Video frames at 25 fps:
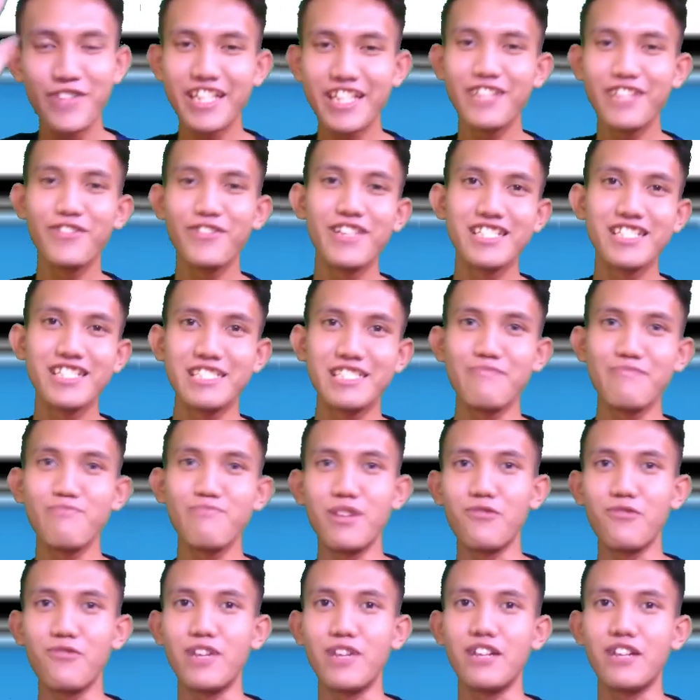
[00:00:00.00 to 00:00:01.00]
So we
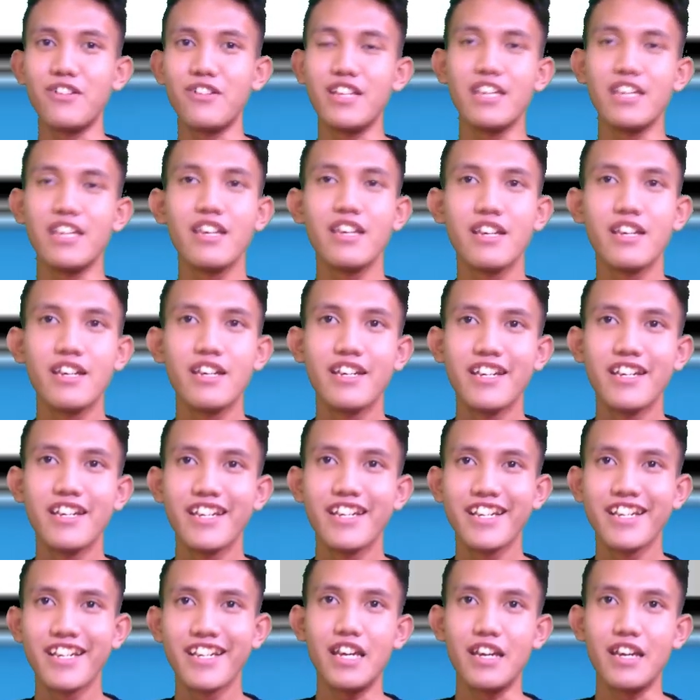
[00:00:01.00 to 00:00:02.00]
do the simple one only.
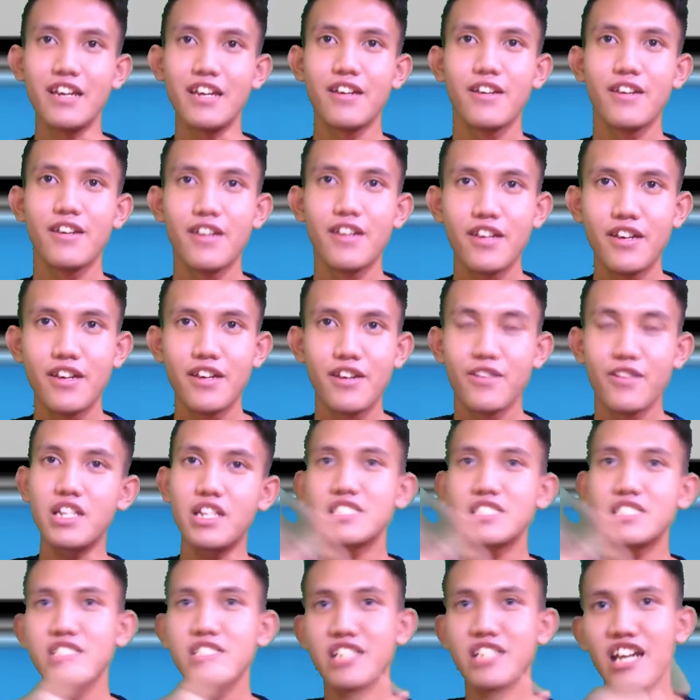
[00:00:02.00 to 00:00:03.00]
Okay,
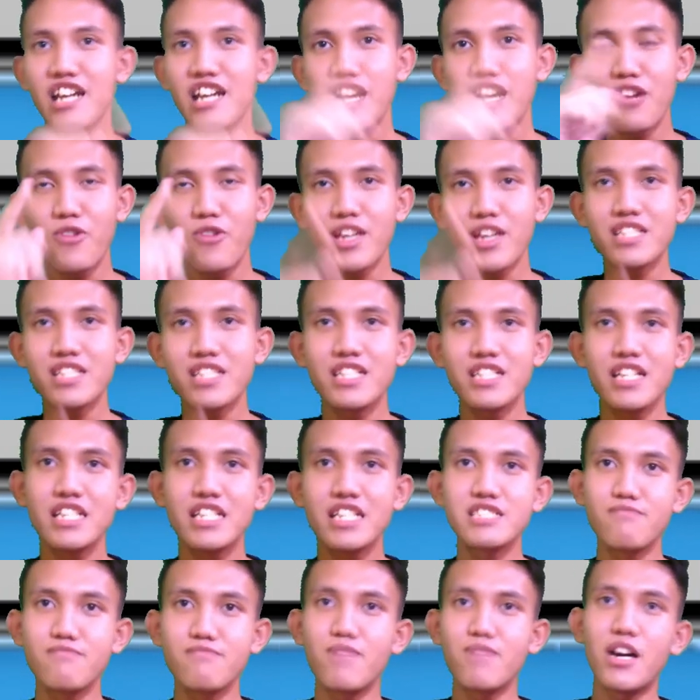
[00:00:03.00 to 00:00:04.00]
first of all, the
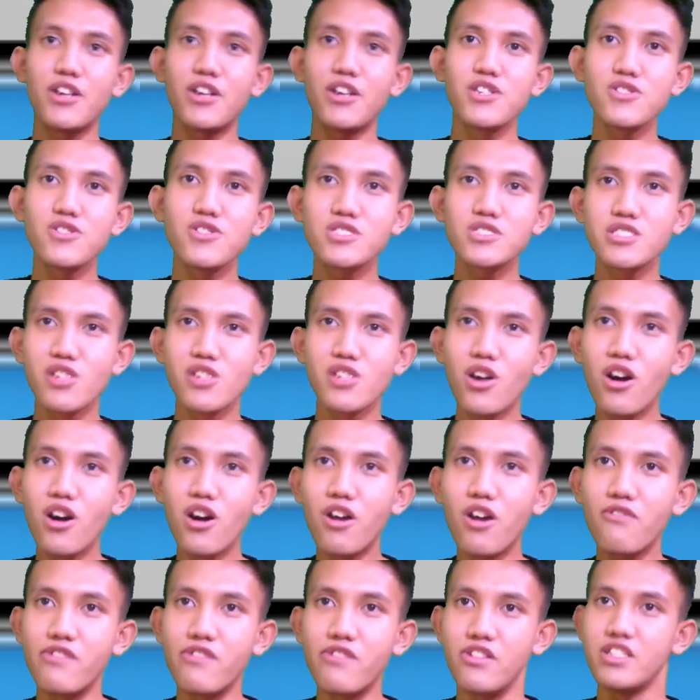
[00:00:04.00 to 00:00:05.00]
question is about
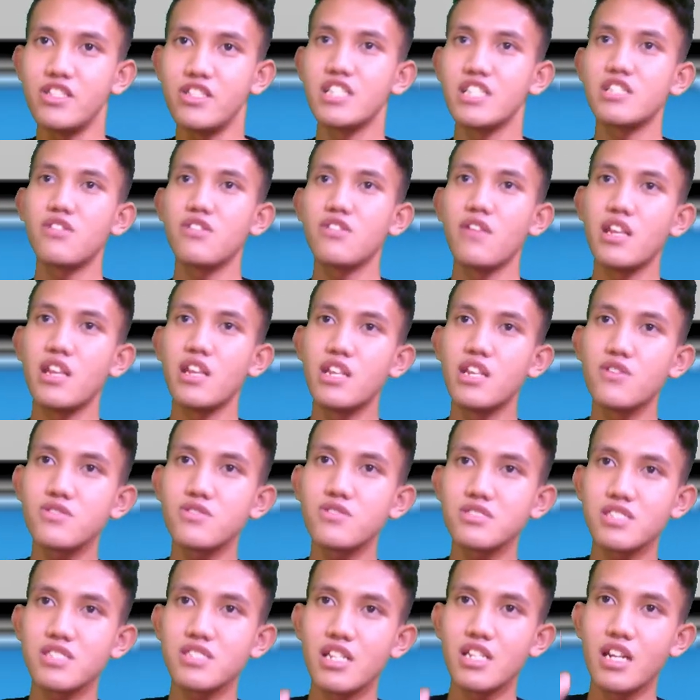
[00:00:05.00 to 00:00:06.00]
use law of
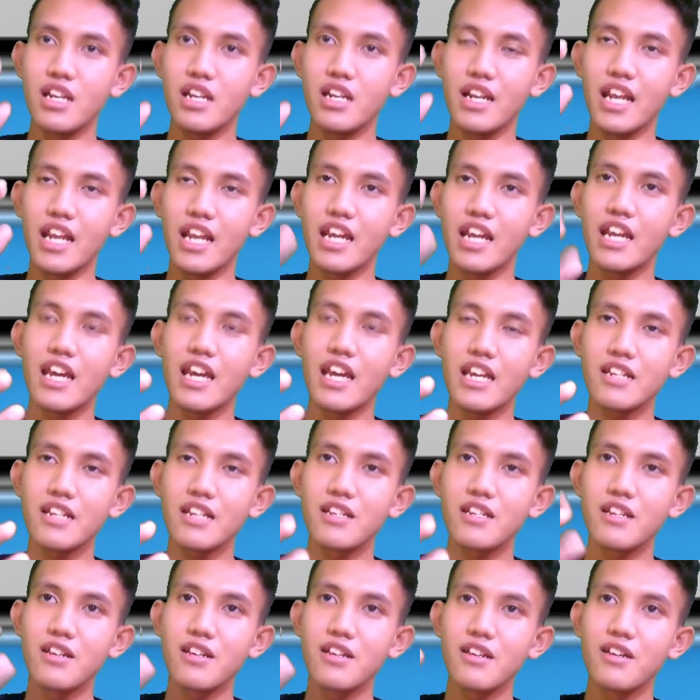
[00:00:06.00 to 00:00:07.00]
logic to reduce,
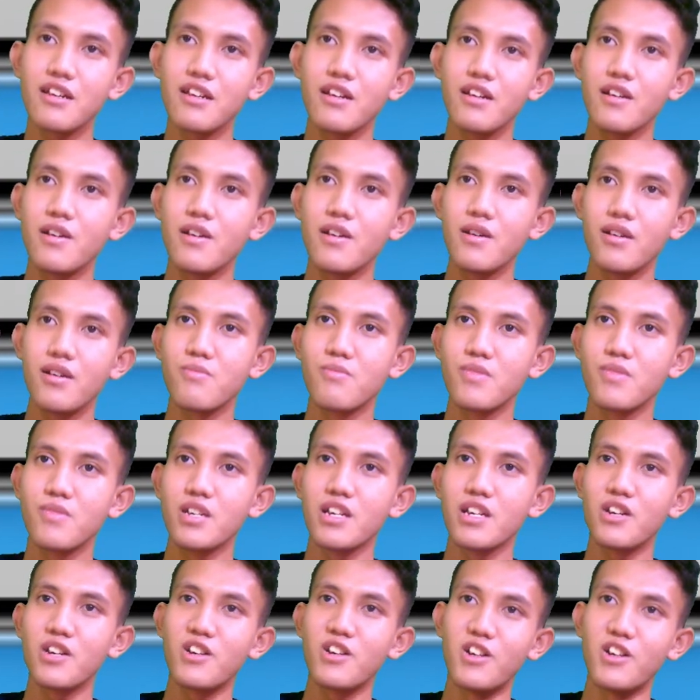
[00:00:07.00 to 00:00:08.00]
negate
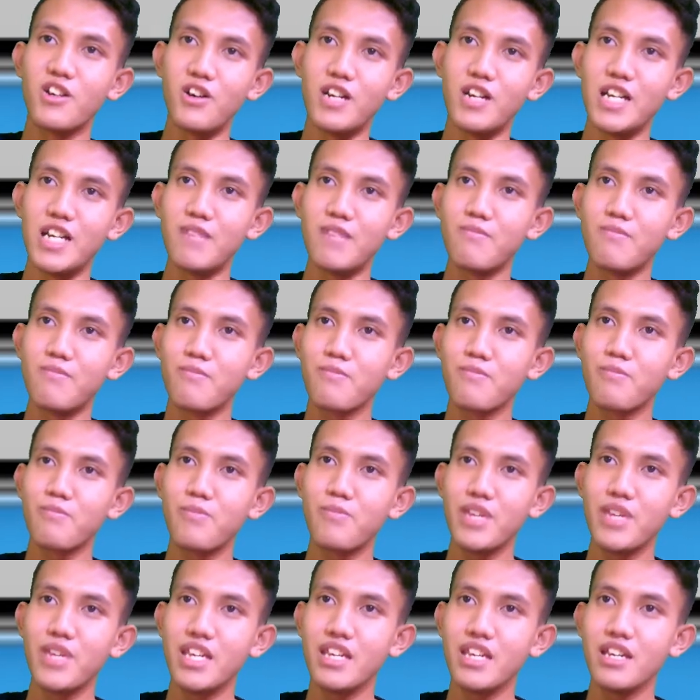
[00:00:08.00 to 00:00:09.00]
column
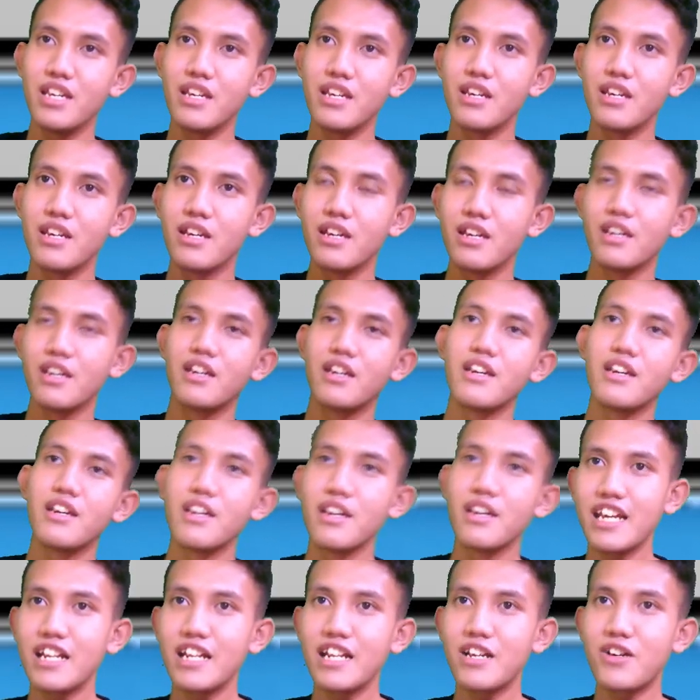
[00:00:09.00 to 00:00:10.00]
P,
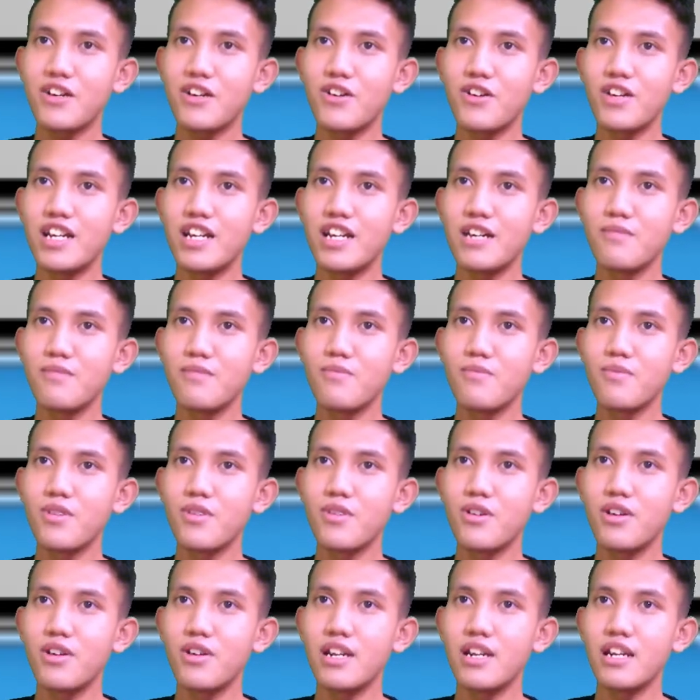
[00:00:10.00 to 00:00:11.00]
negate
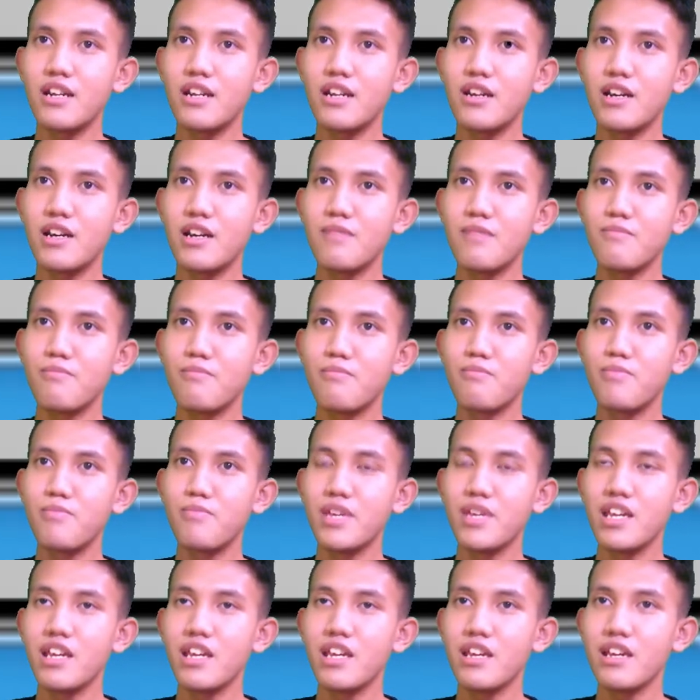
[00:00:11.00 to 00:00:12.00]
column
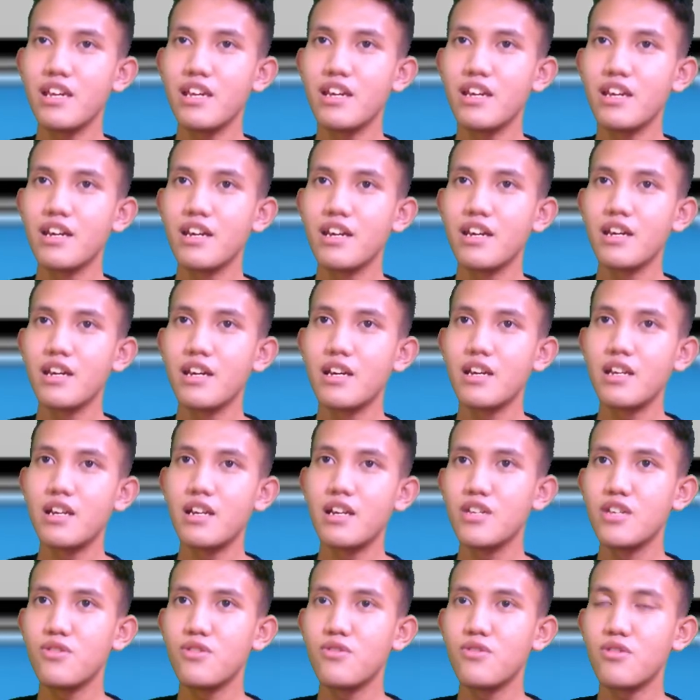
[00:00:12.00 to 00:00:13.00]
P
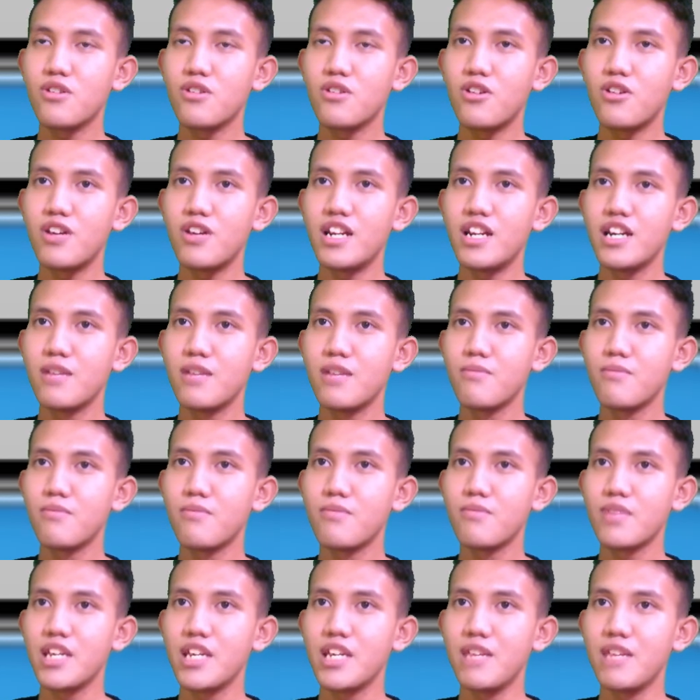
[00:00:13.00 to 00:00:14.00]
and Q
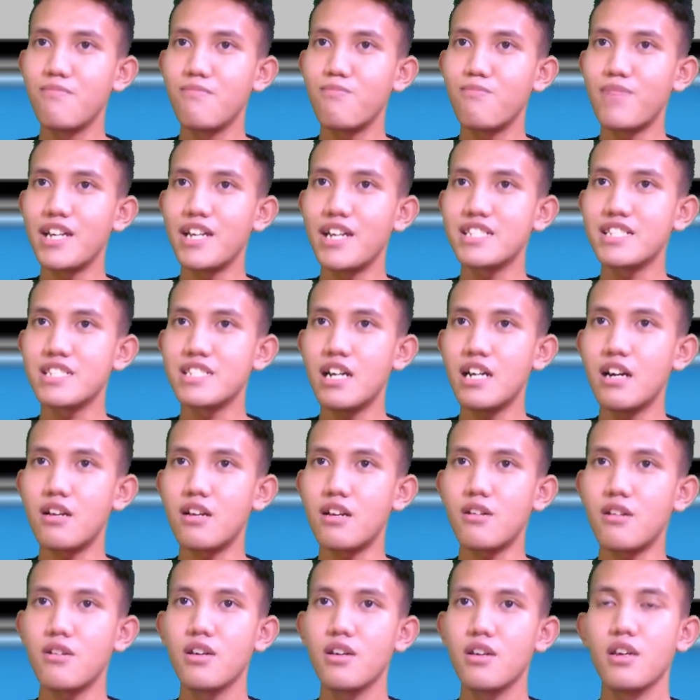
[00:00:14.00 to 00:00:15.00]
column
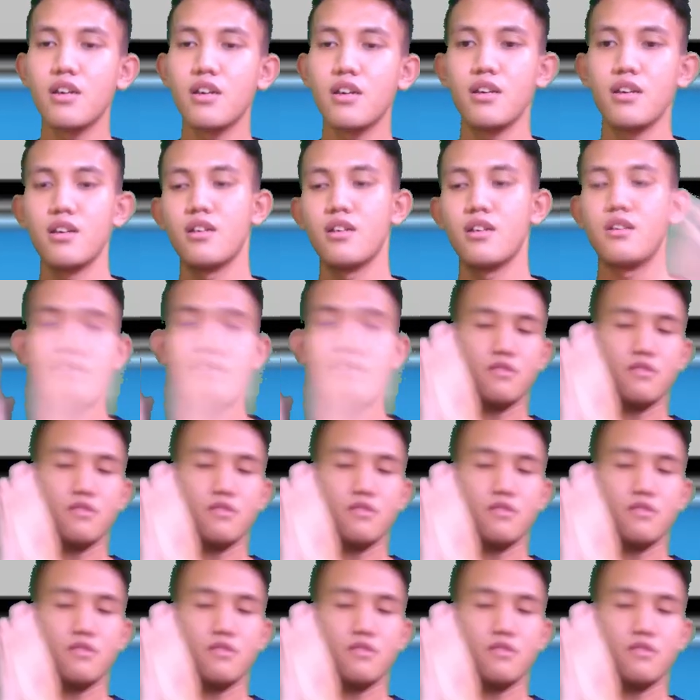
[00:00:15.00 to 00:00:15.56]
implies R.